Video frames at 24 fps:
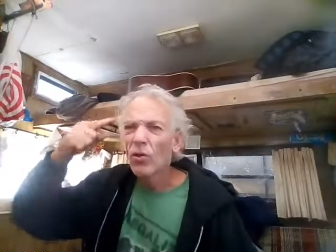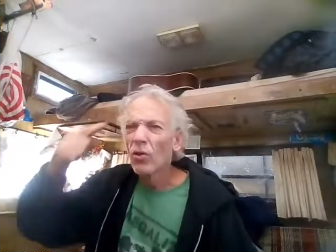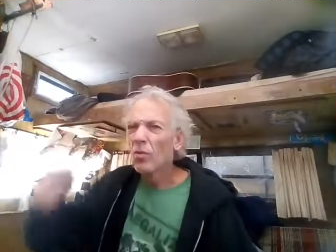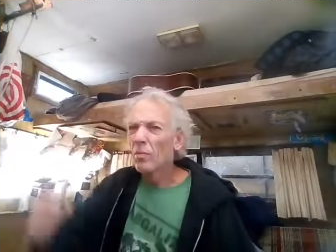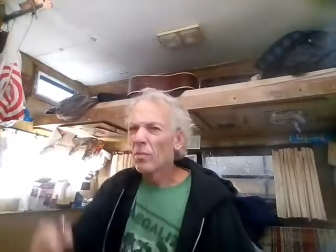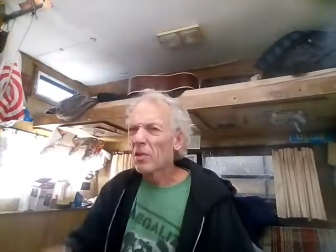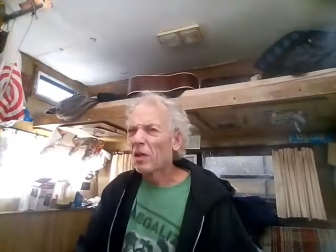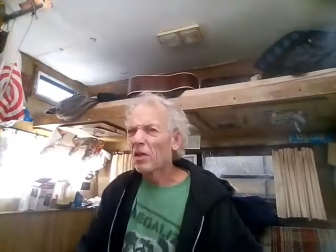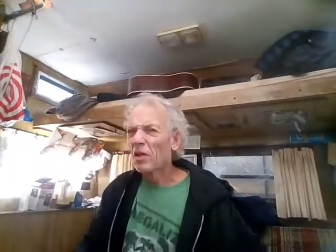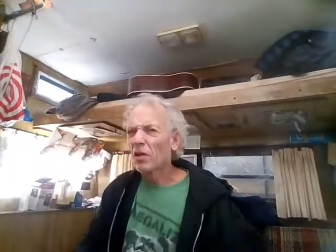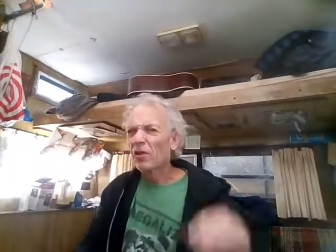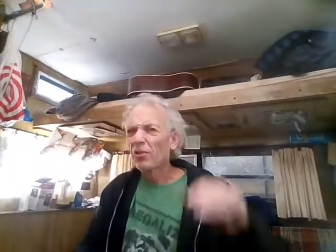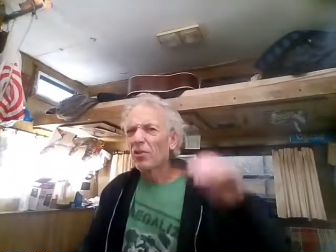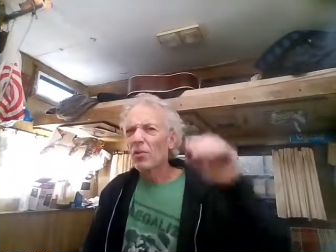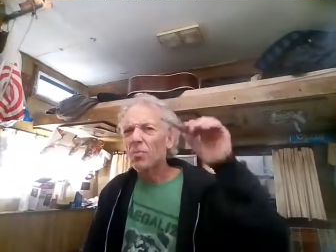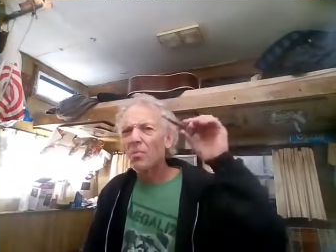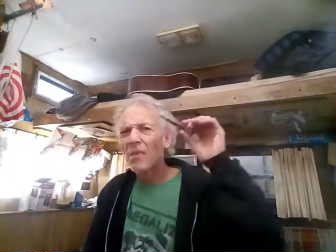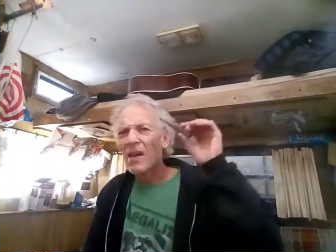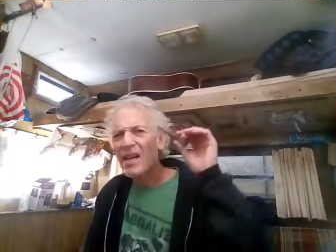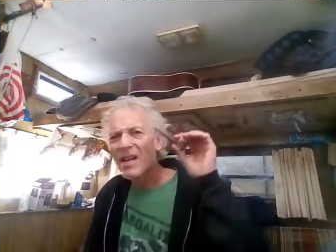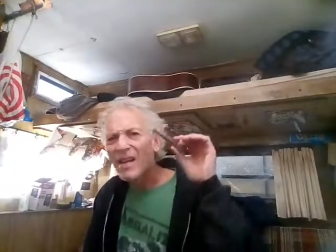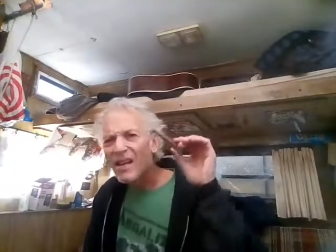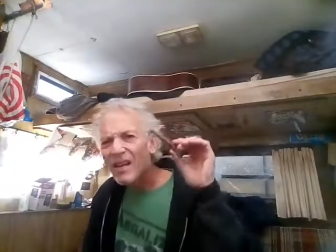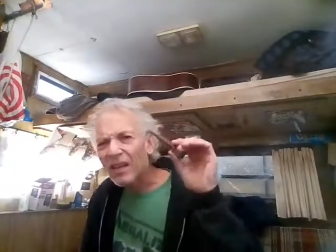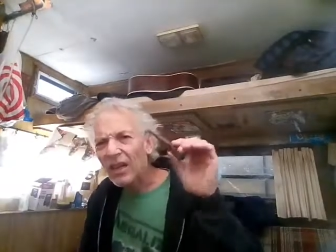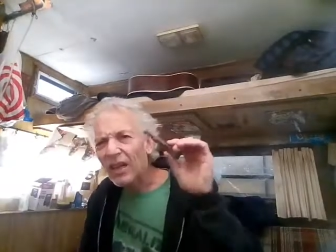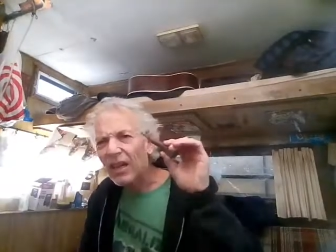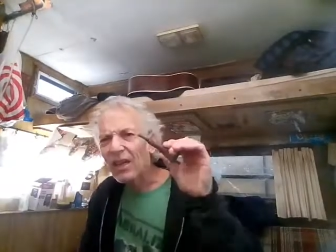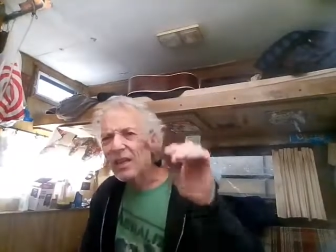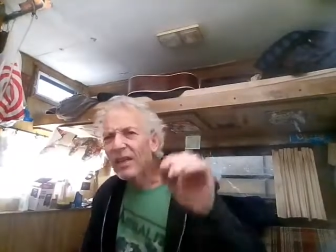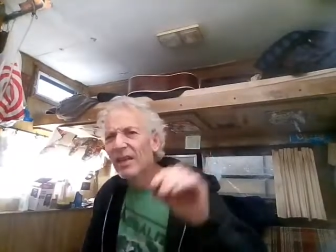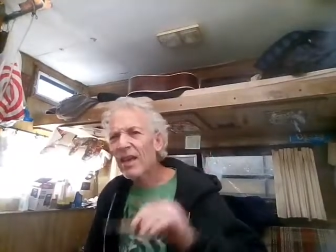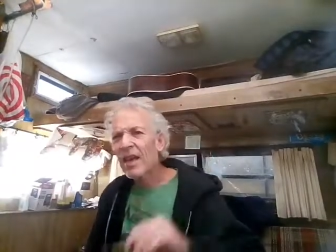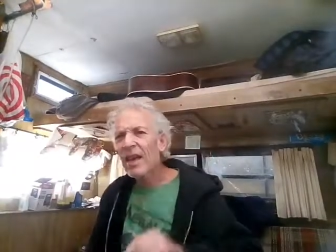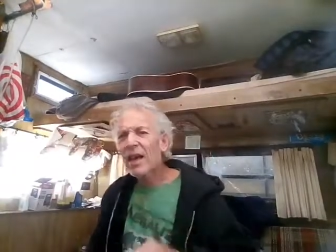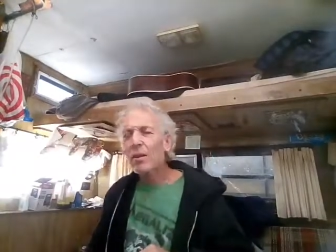Because you're made to
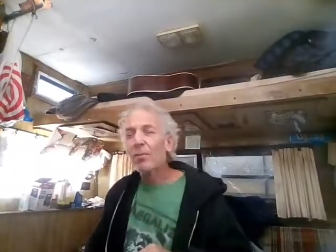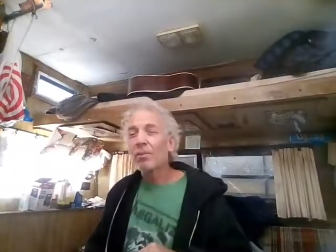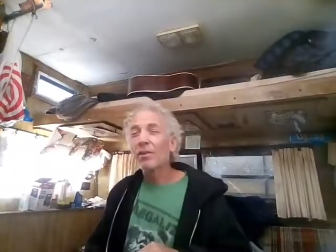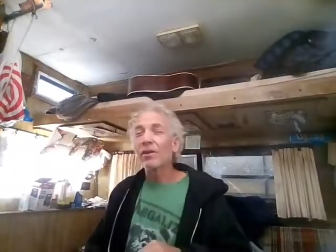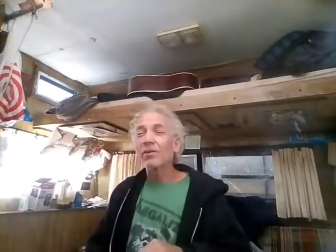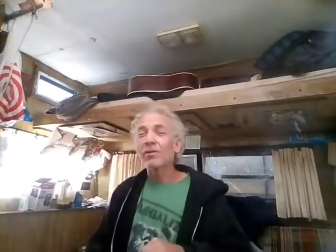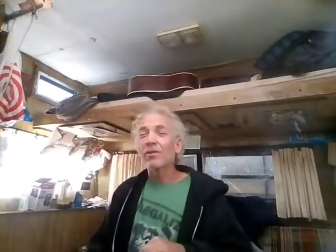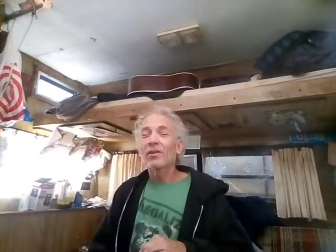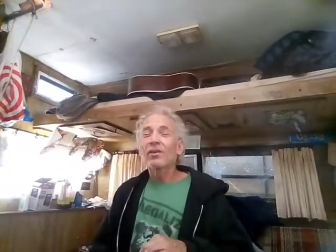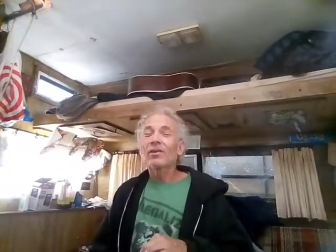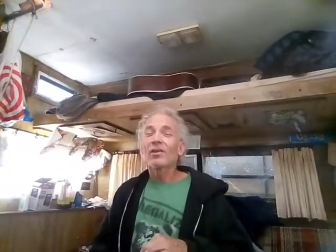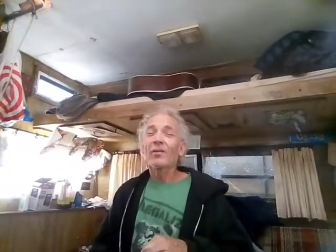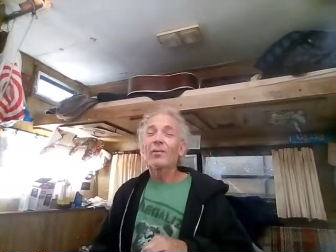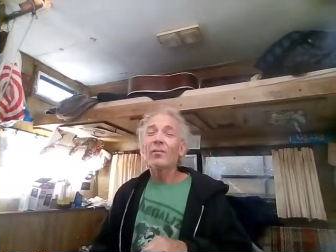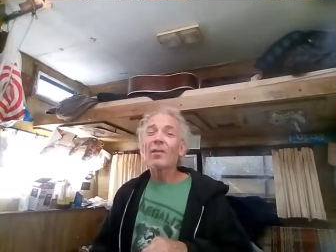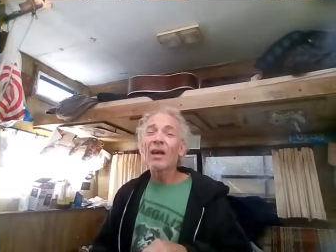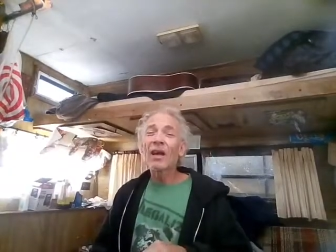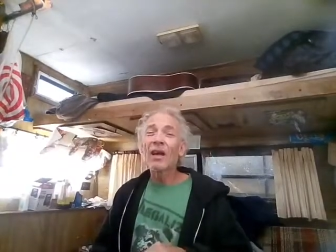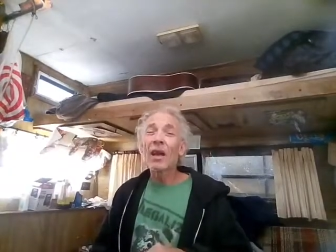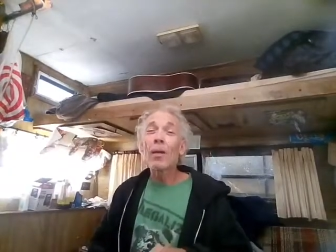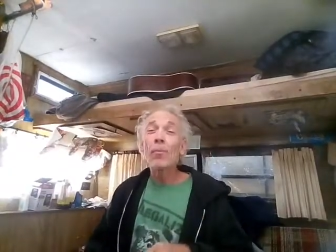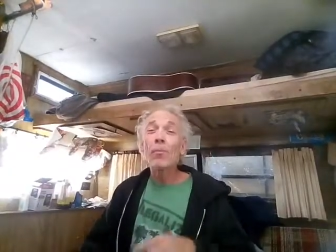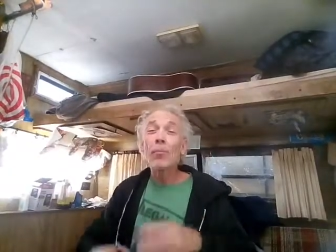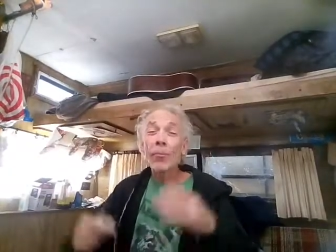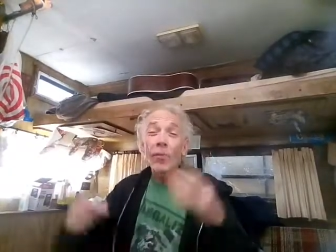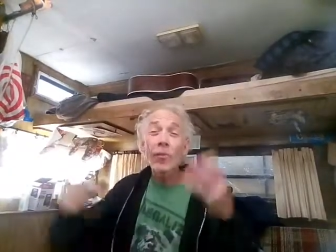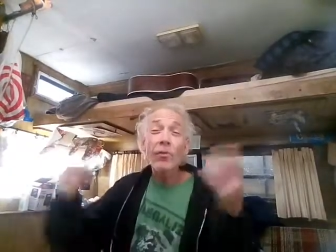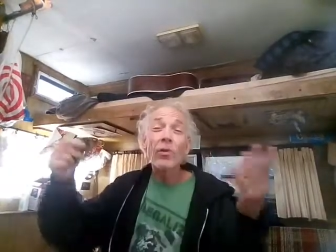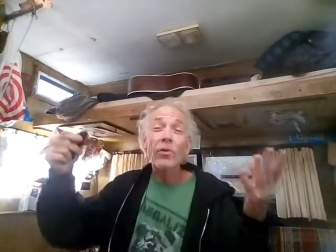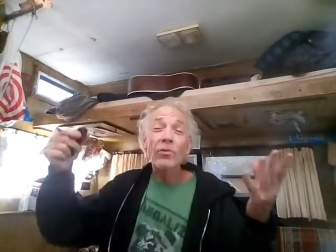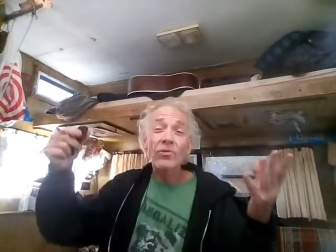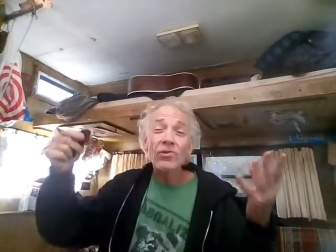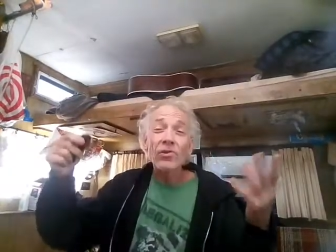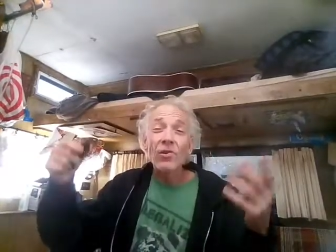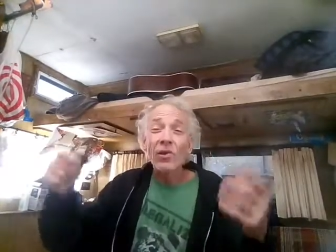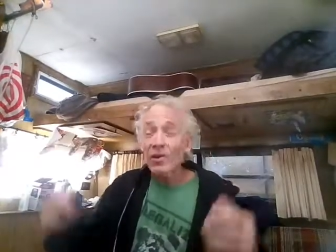eat cannabis. But I'm
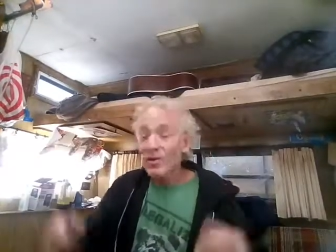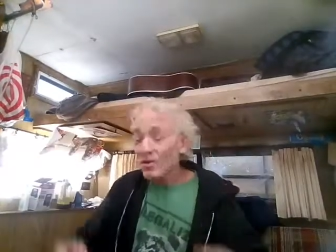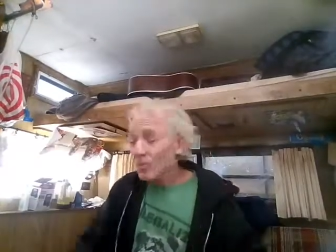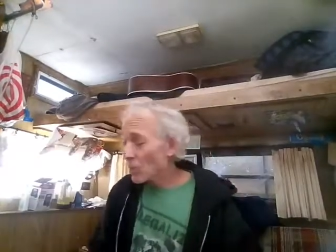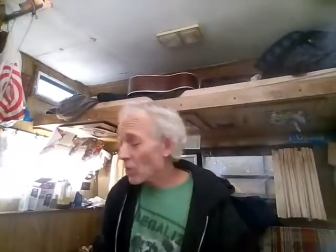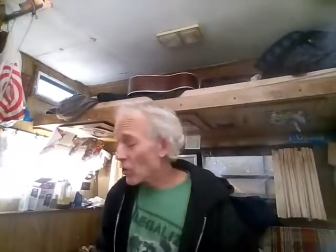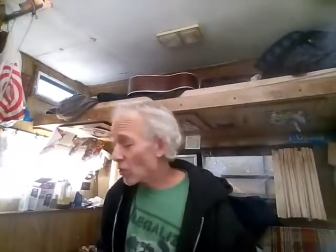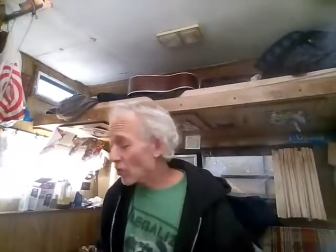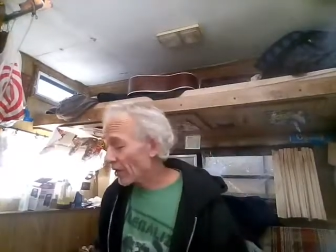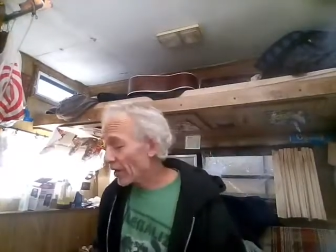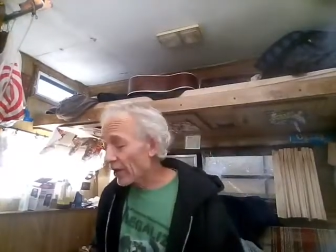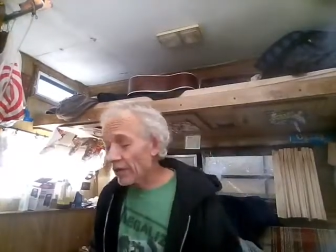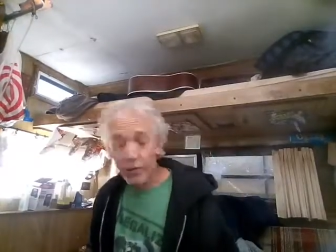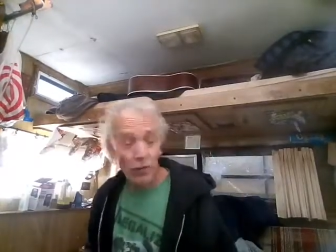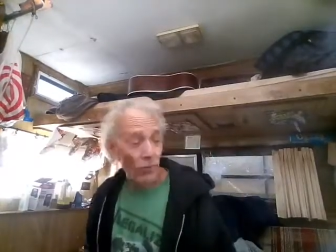poor, so I smoke it.